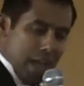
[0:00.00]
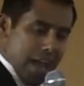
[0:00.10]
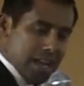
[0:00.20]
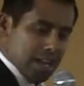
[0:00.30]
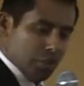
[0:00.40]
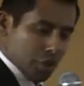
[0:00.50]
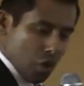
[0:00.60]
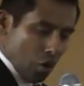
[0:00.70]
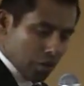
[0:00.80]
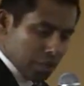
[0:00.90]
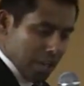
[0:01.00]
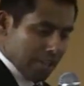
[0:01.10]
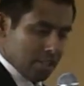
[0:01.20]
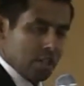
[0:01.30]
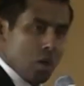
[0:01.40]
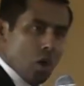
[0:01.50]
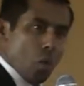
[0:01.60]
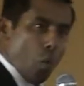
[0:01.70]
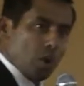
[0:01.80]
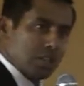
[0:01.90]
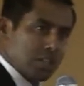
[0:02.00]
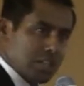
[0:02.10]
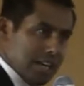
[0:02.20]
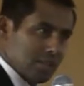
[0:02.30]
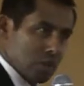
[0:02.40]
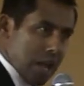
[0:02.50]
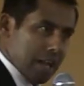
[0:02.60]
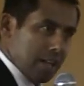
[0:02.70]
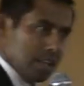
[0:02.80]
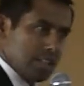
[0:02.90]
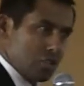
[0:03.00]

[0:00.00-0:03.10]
Any injury on the chest? What's the chest like?